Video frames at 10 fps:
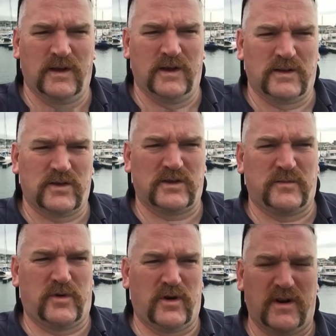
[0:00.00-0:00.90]
So it's the
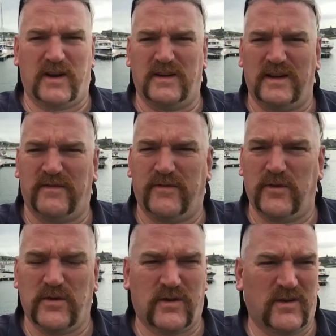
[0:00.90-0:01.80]
morning of day
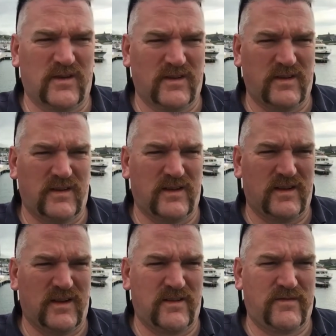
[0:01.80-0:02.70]
4.
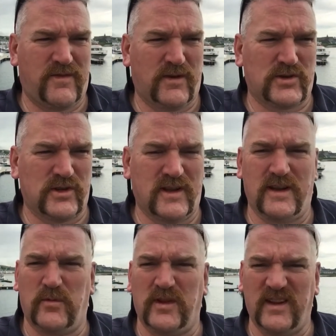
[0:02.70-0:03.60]

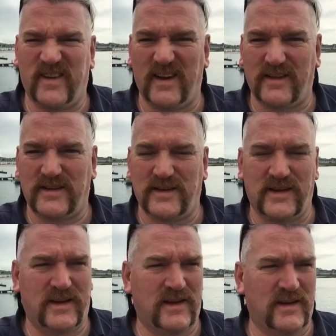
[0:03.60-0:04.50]
Unfortunately, we leave Islay
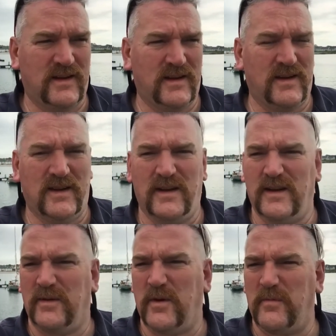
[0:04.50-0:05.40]
today.
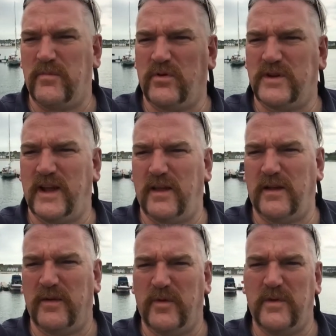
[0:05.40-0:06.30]
We're in Port Ellen
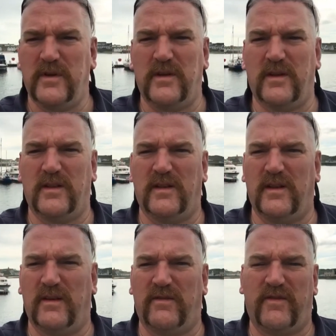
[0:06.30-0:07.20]
at the moment.
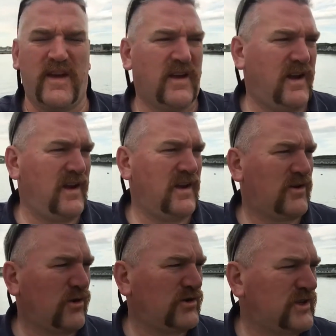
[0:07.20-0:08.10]
The ferry
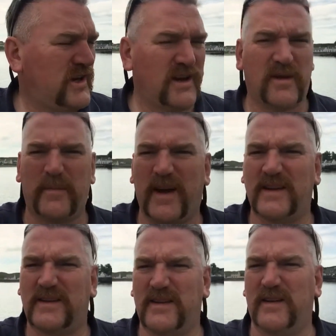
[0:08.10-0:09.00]
crossing
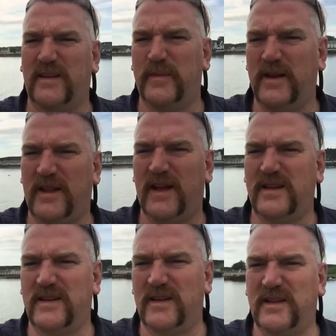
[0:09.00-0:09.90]
back to the
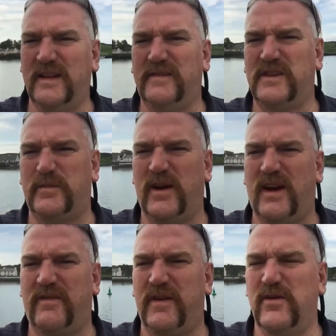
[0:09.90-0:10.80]
mainland leaves in about
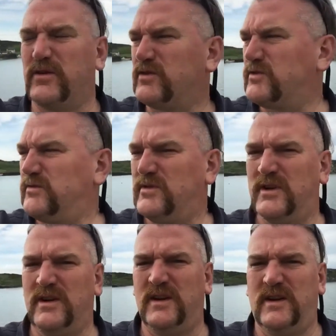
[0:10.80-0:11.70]
half an hour or so,
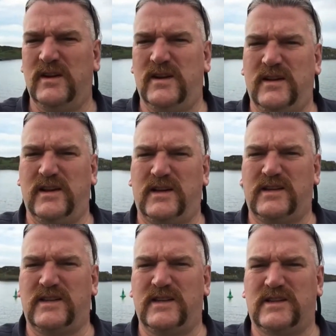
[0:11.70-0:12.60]
and you can
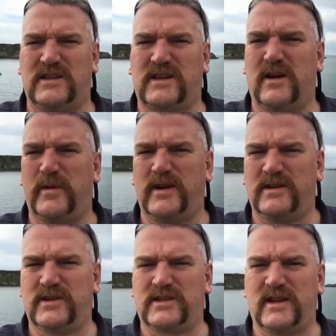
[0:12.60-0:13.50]
see it's just coming in
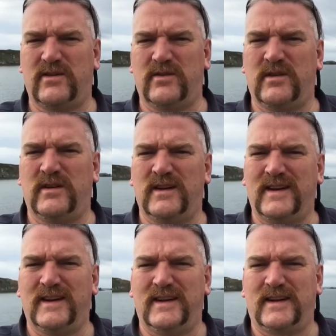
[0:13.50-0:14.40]
just now,
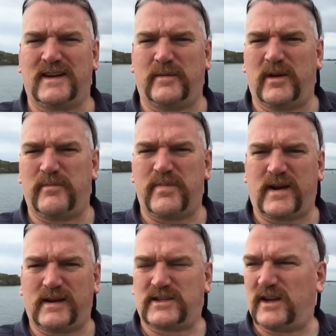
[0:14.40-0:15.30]
coming to
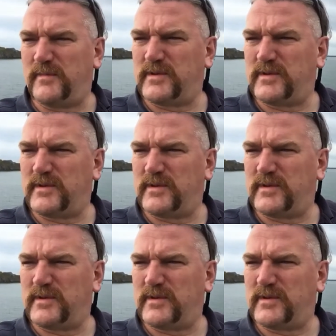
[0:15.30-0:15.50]
pick us up.